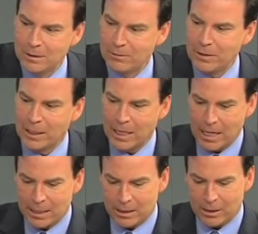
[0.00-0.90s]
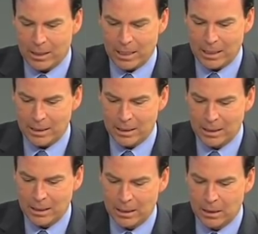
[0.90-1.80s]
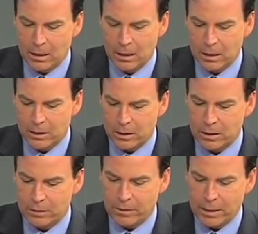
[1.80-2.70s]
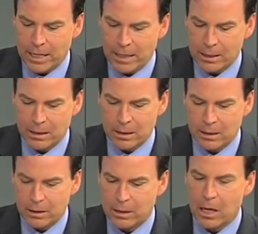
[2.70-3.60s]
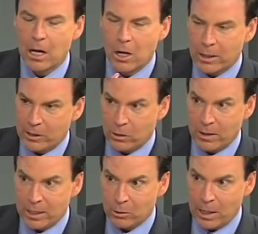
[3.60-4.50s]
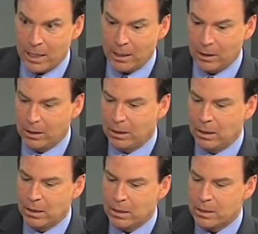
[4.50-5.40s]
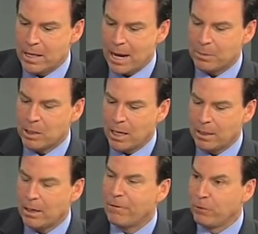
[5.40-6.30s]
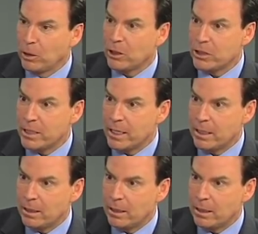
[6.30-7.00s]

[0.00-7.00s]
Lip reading: Very nice. Okay. So this is this is okay. So this right here snaps on a full arch of teeth.